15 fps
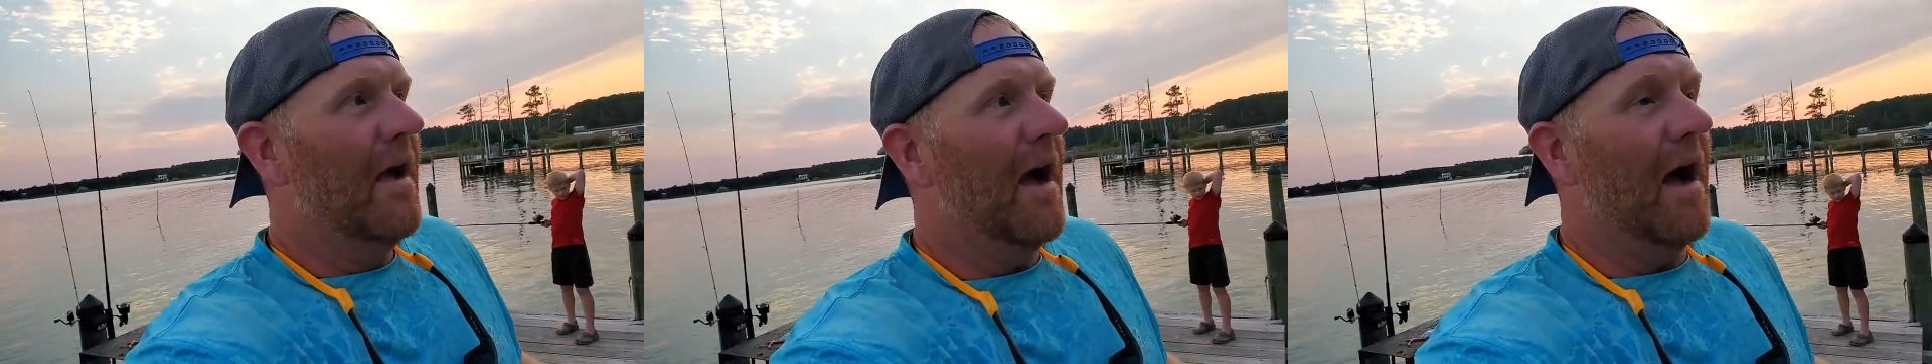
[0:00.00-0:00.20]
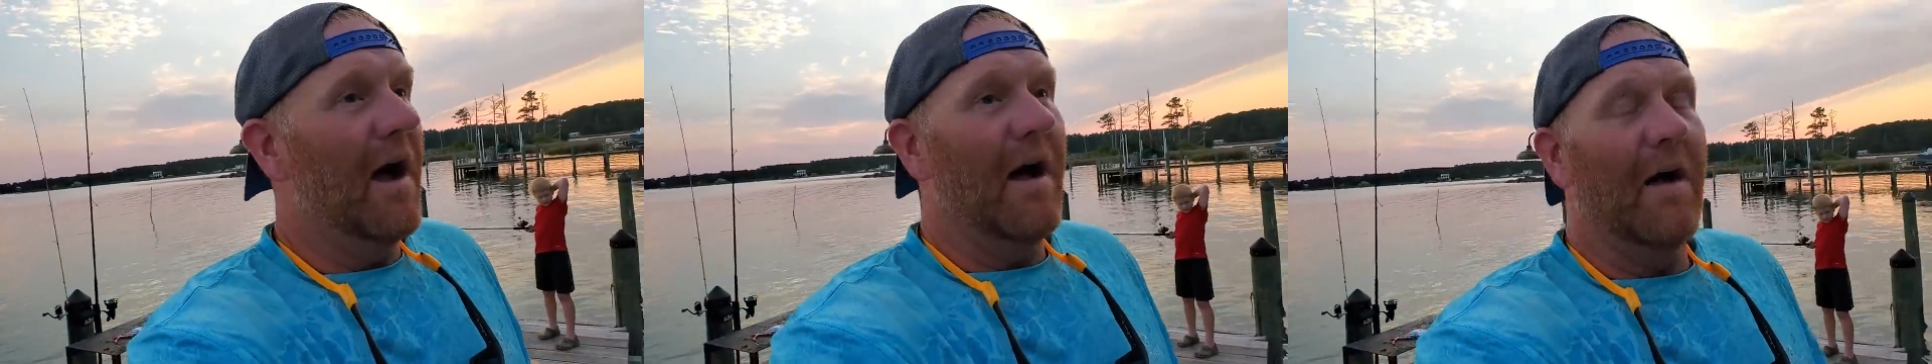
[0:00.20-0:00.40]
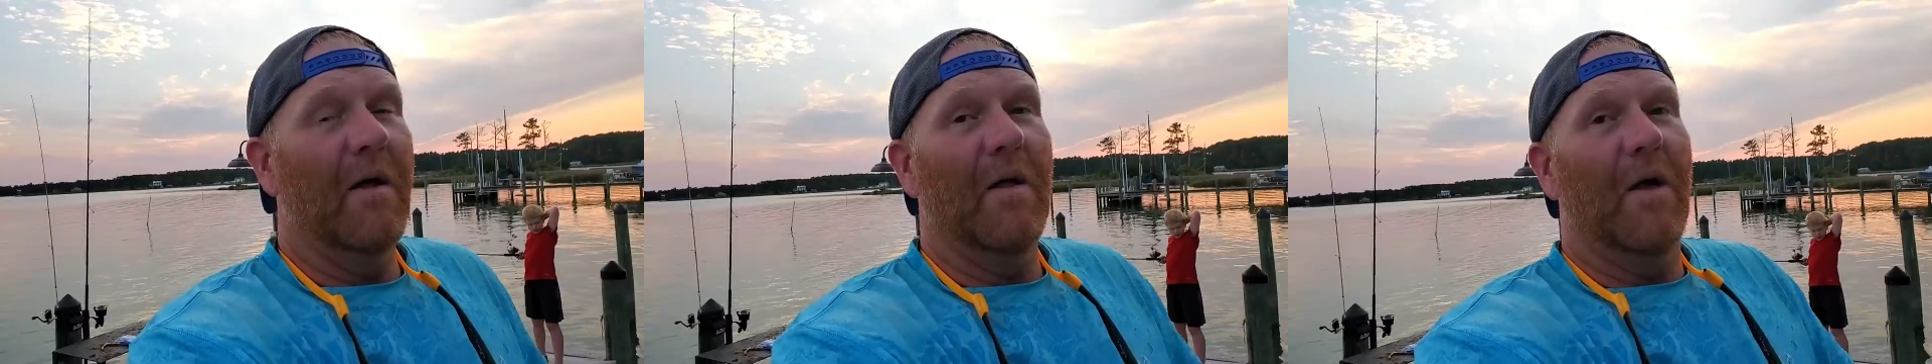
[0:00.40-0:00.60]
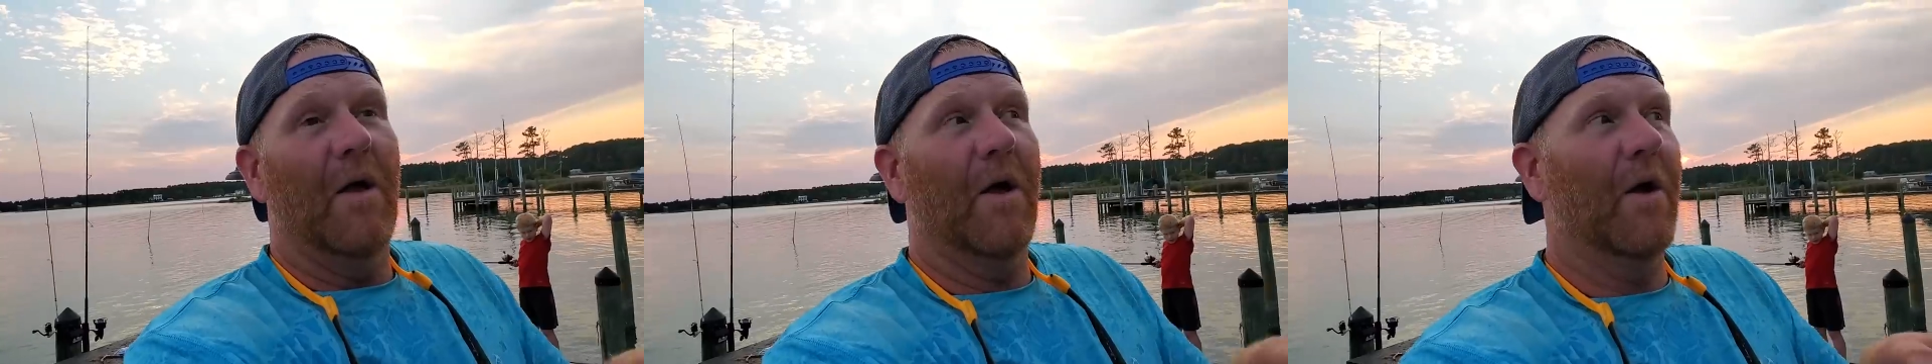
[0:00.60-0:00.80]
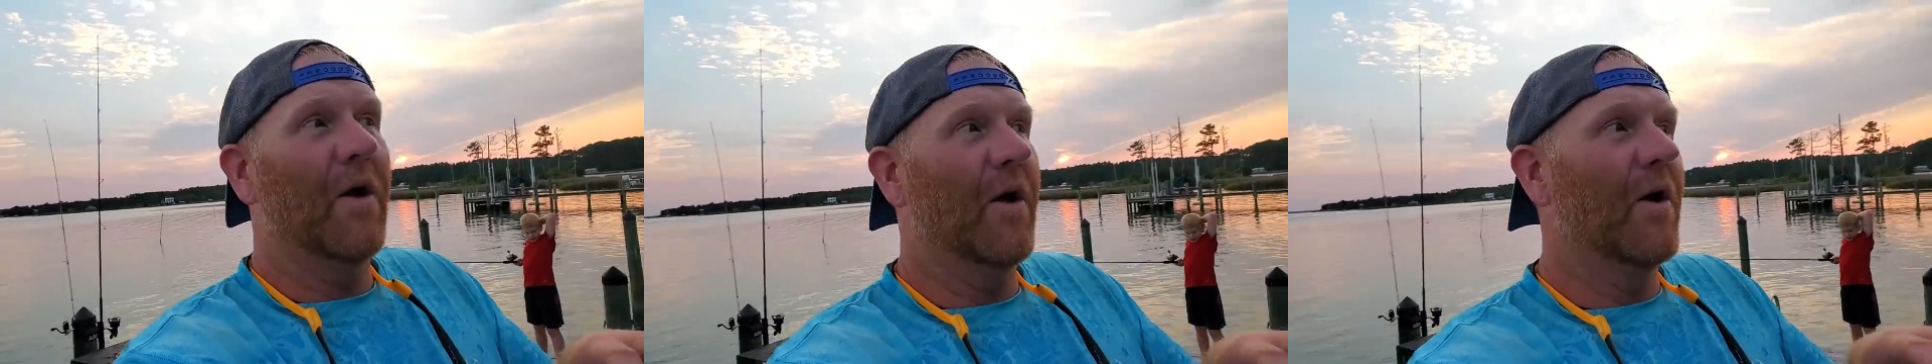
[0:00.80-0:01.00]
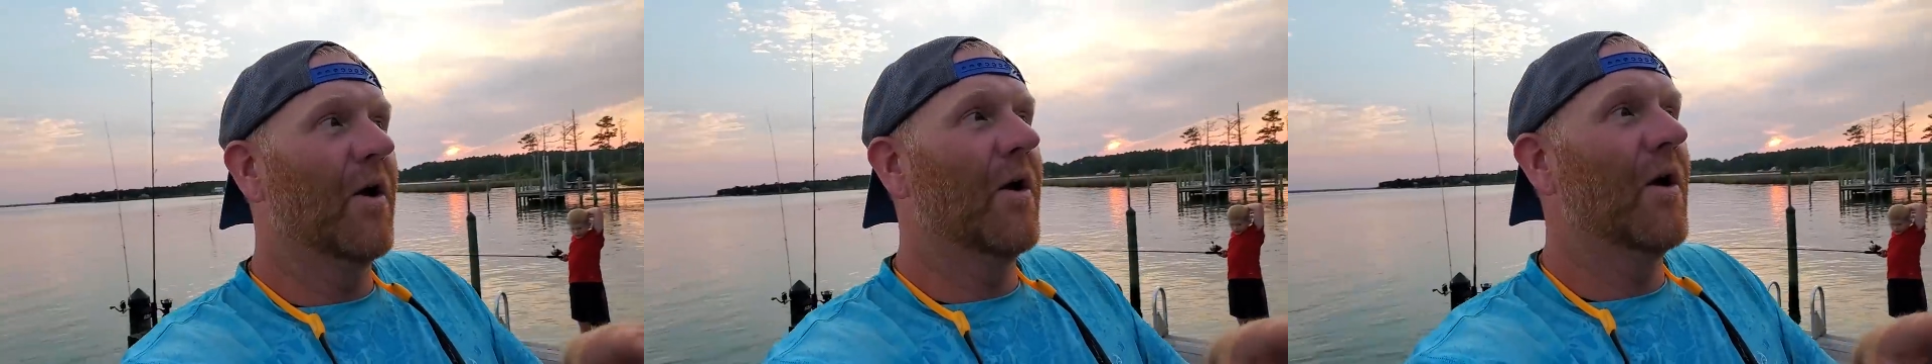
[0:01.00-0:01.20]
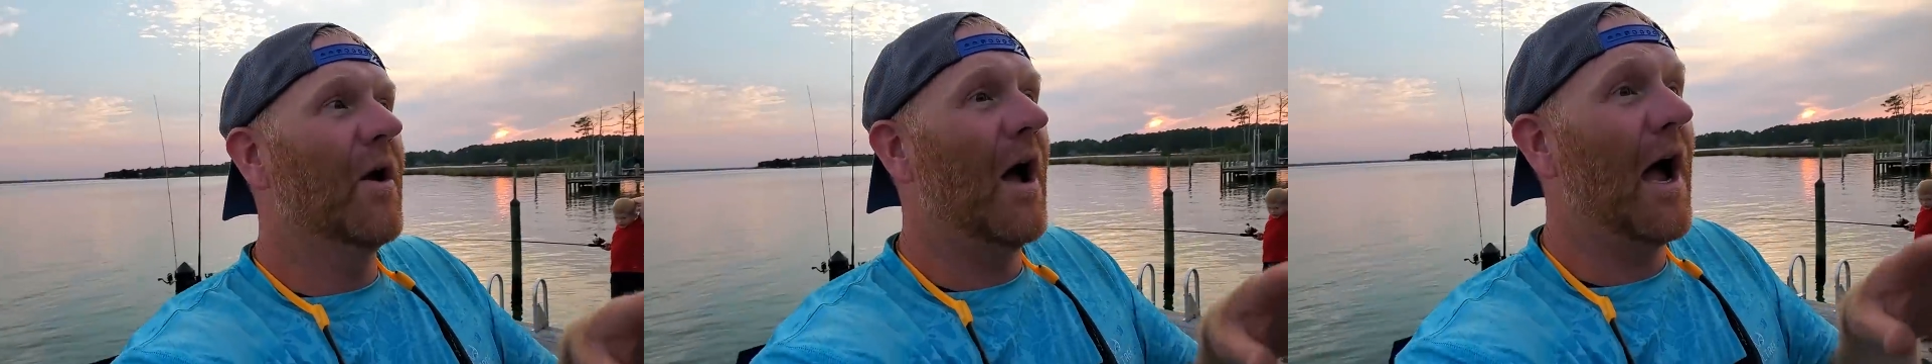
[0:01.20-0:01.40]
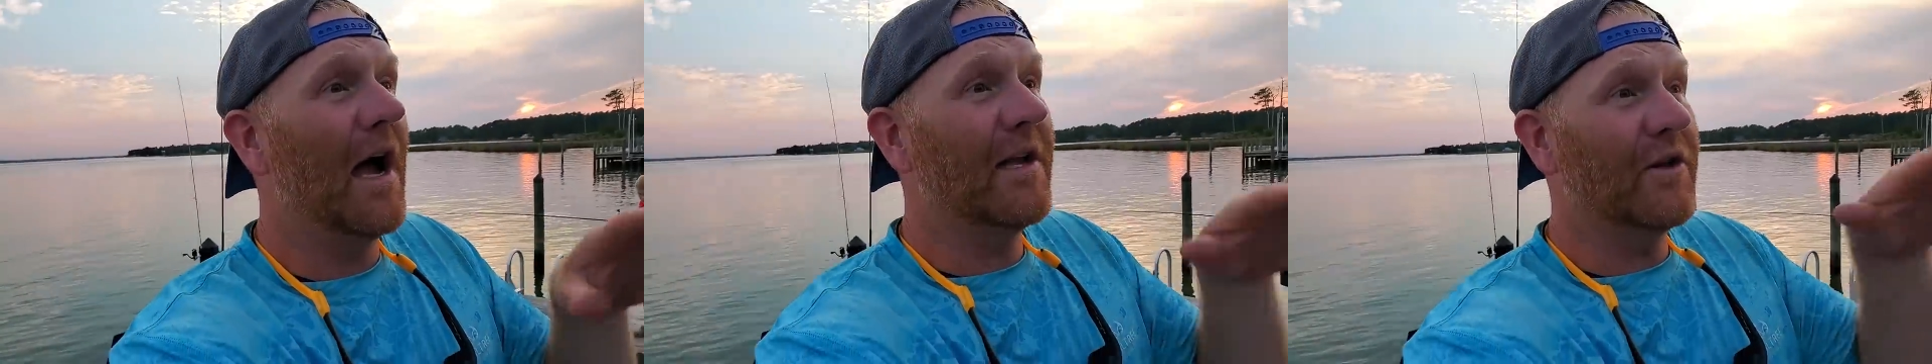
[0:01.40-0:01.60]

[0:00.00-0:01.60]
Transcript: uh, what I